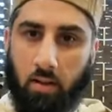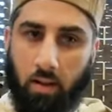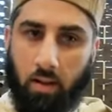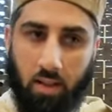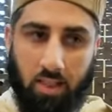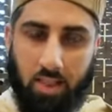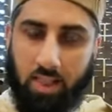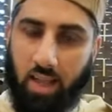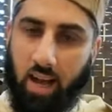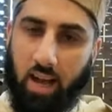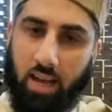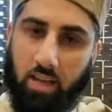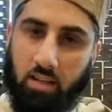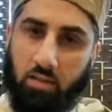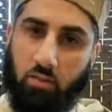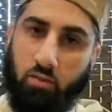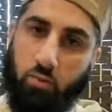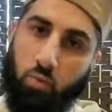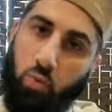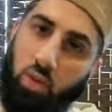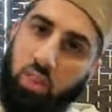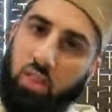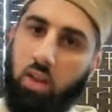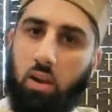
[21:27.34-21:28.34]
And that is
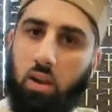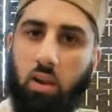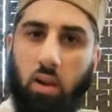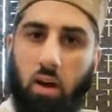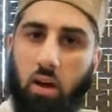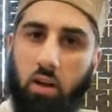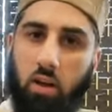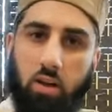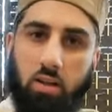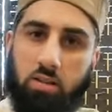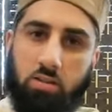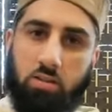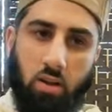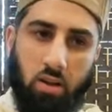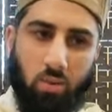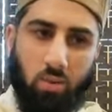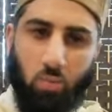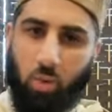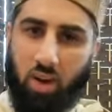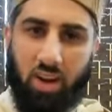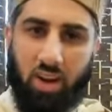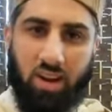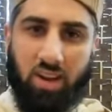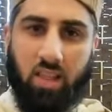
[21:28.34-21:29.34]
with Allah. It's not a
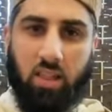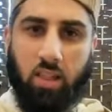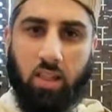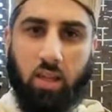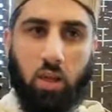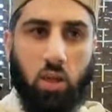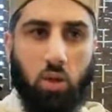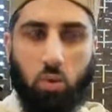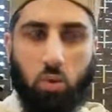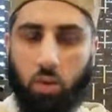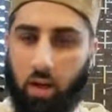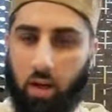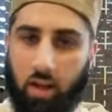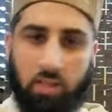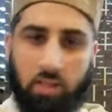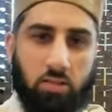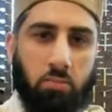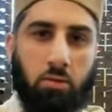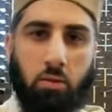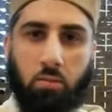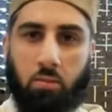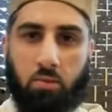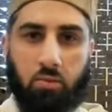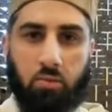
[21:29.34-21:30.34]
worldly thing you ask
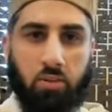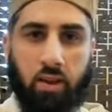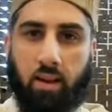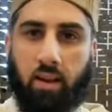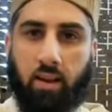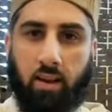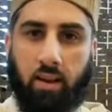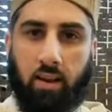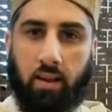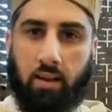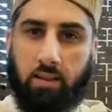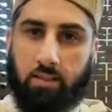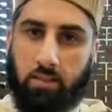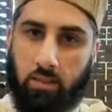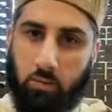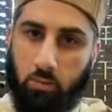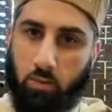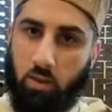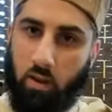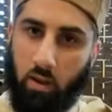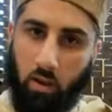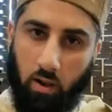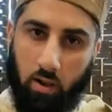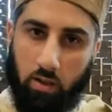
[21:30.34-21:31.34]
people to recognize. It's
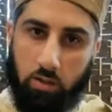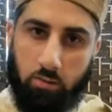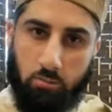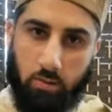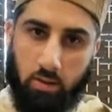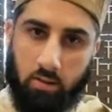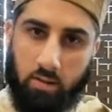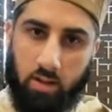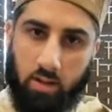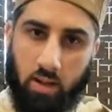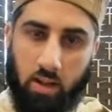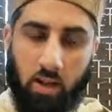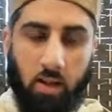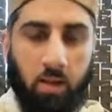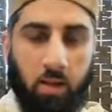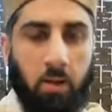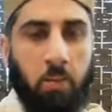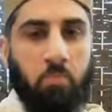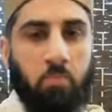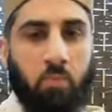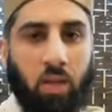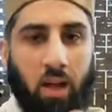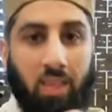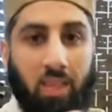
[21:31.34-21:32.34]
with Allah subhanahu wa ta'ala,
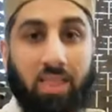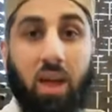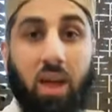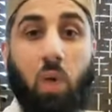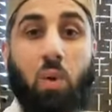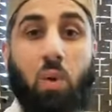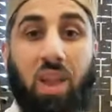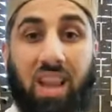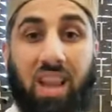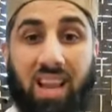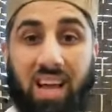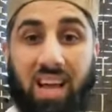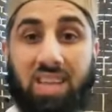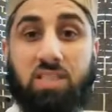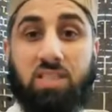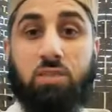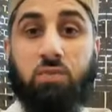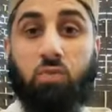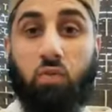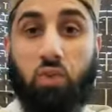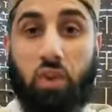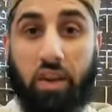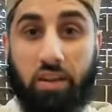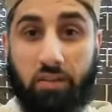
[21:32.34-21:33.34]
and that will last
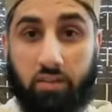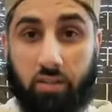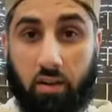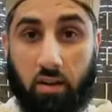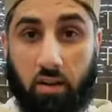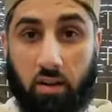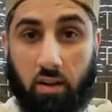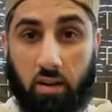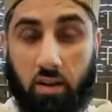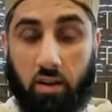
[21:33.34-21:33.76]
forever.